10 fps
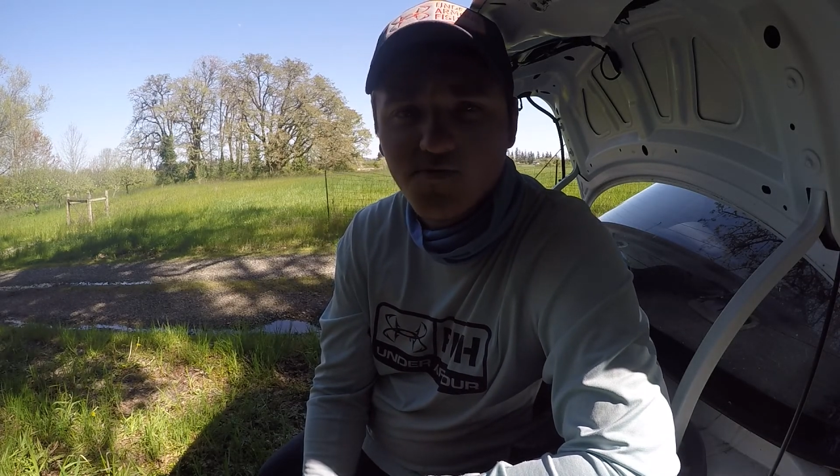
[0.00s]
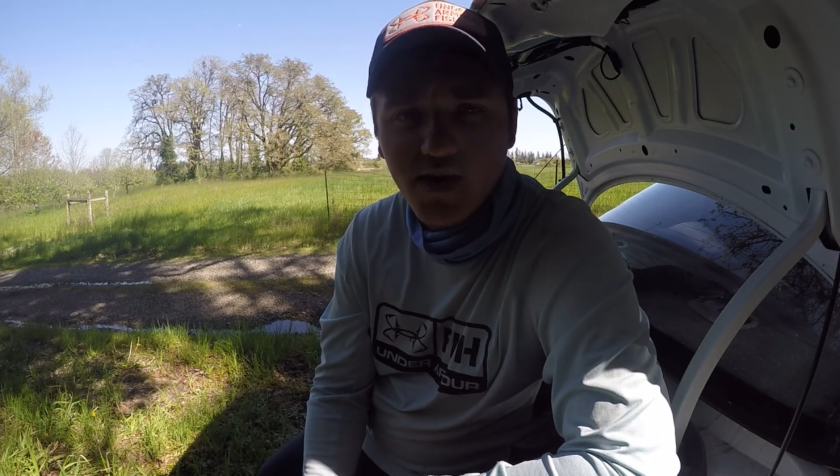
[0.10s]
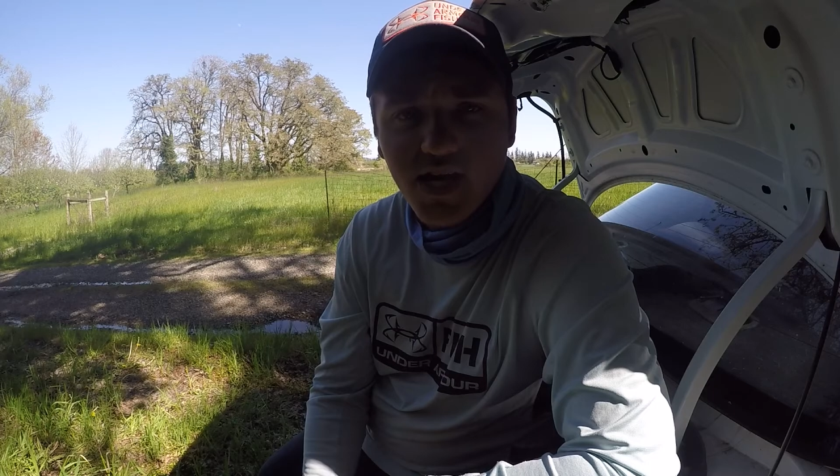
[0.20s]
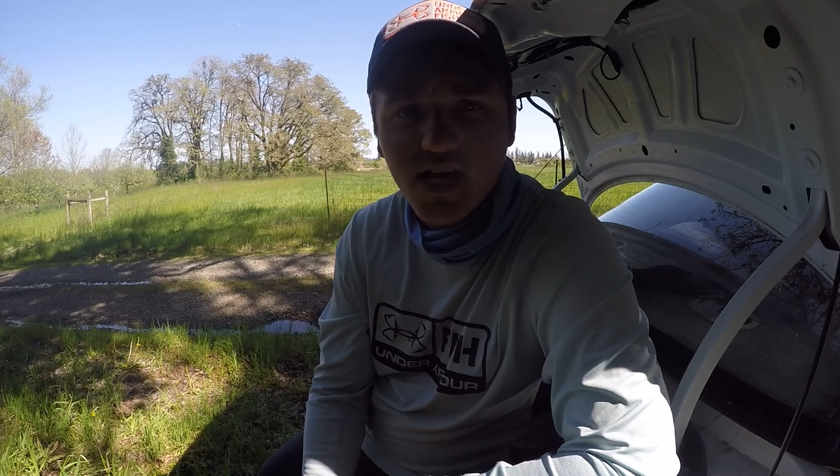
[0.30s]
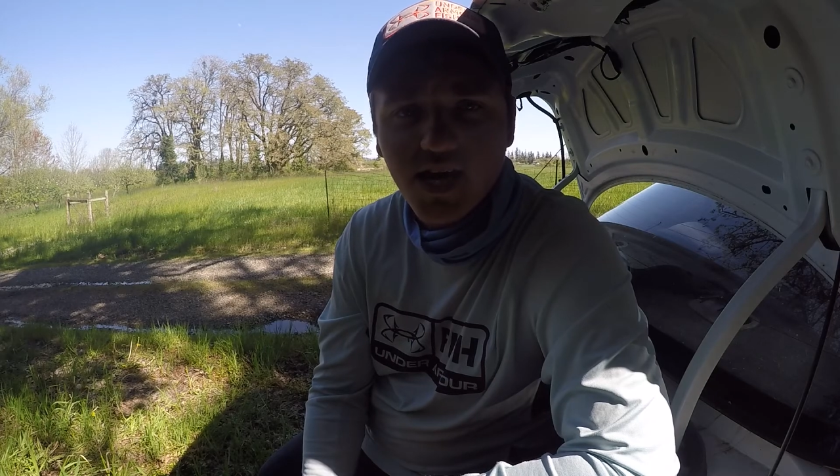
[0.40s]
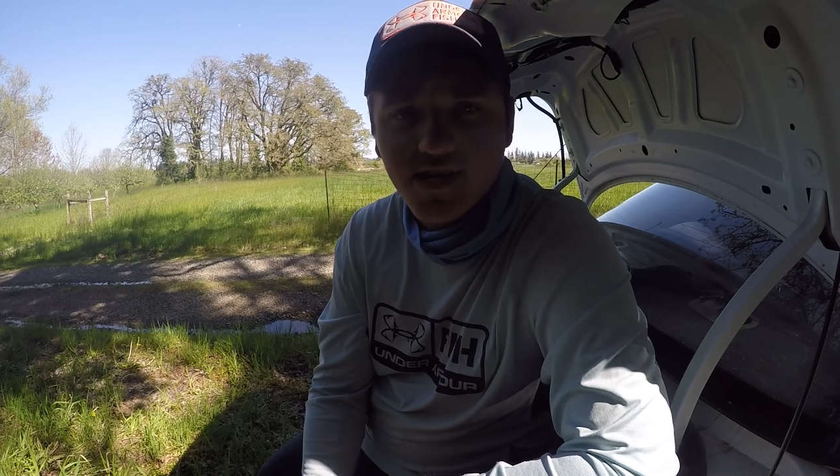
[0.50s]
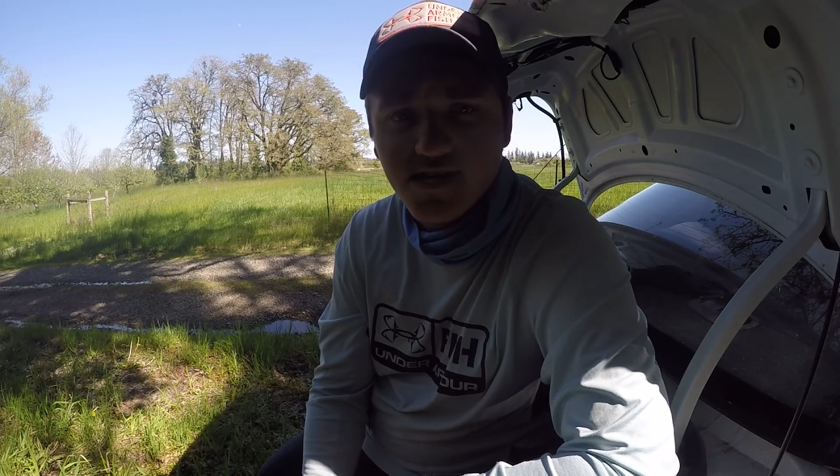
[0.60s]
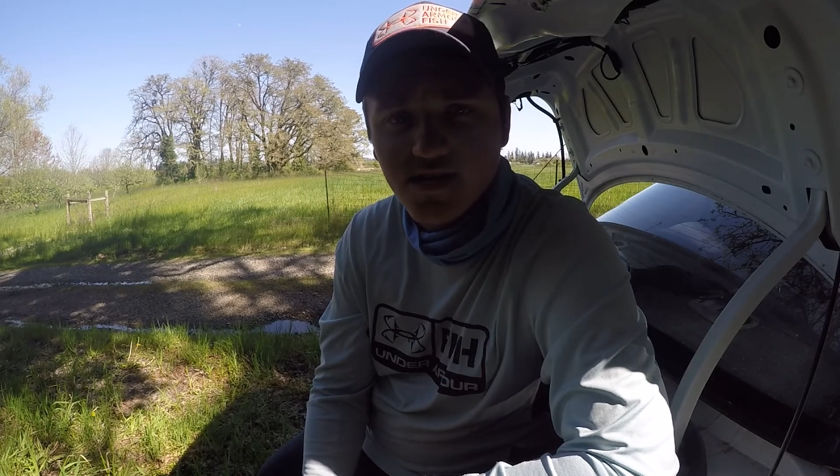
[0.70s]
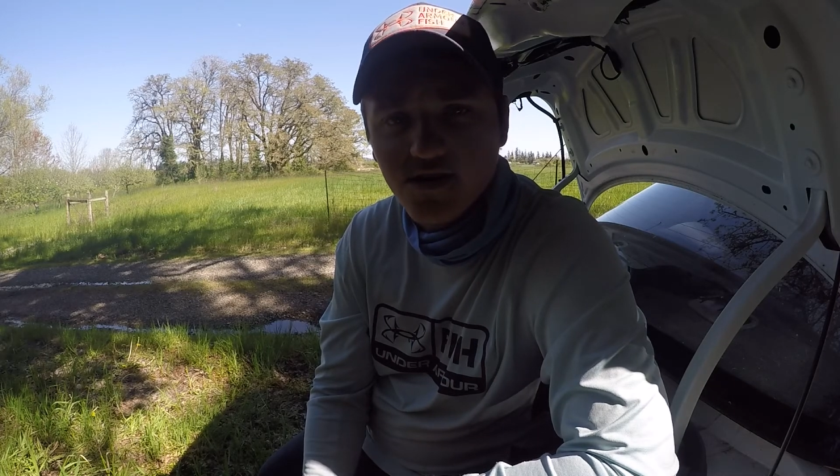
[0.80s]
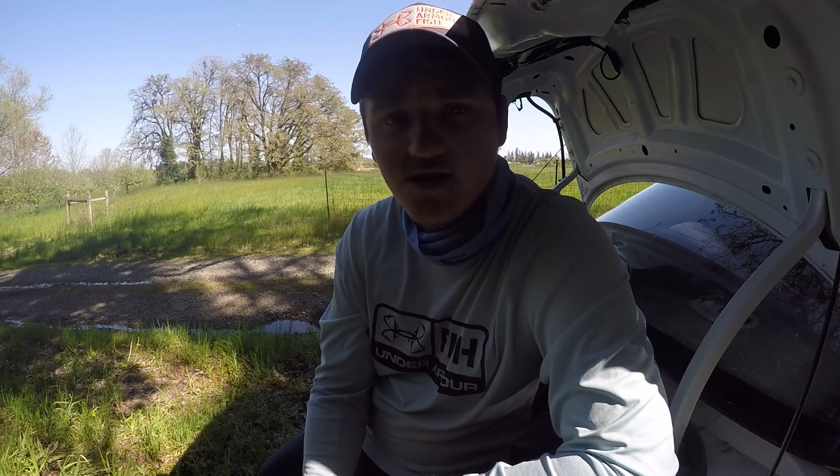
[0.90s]
bait
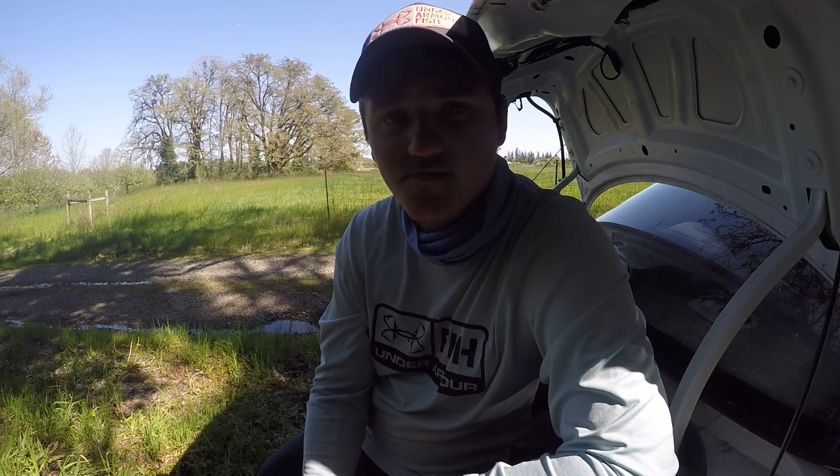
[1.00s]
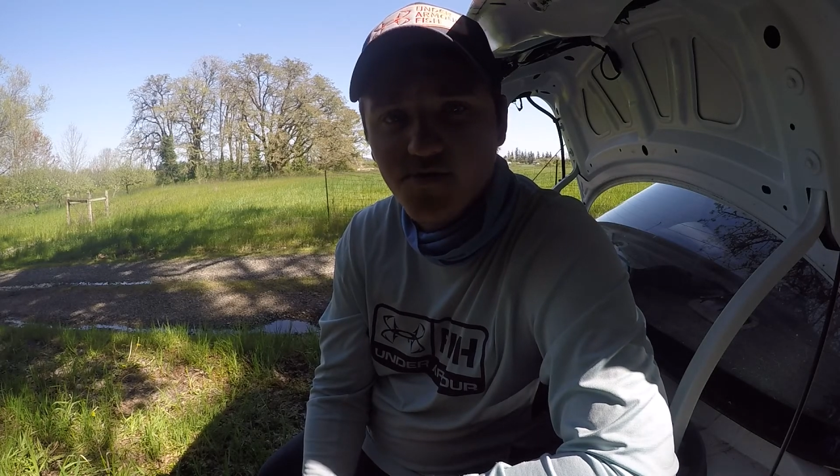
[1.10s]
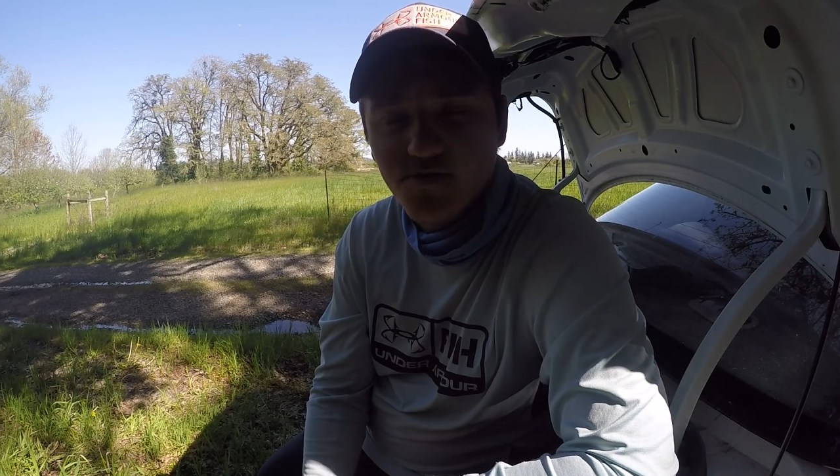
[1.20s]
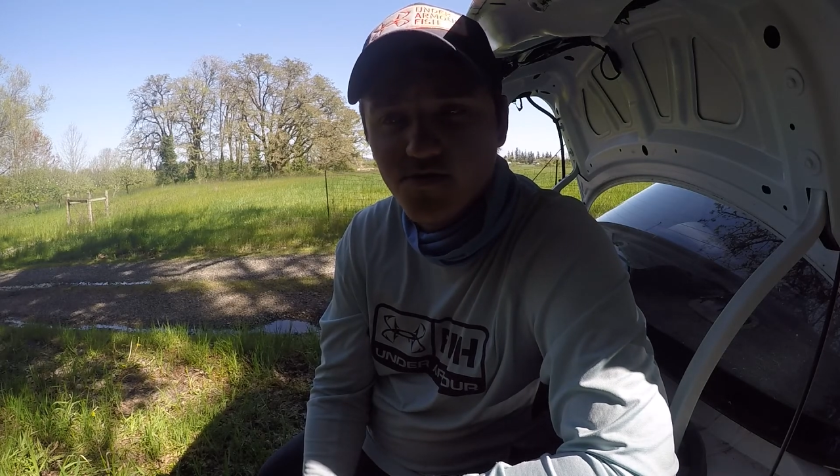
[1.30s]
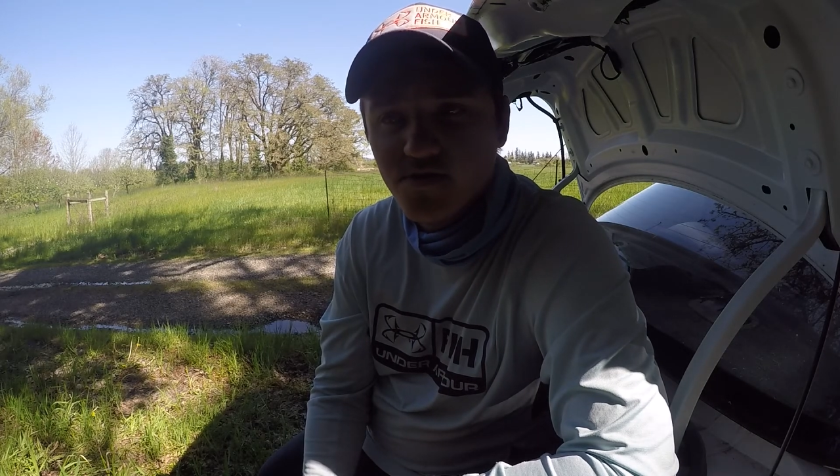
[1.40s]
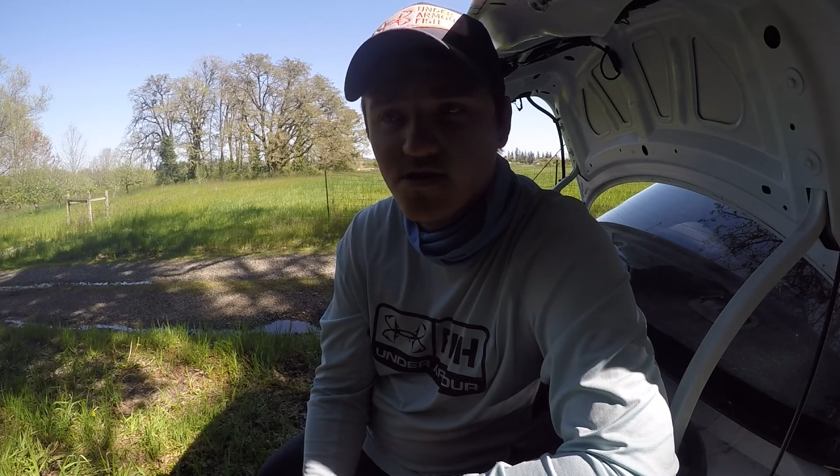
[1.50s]
casting combo at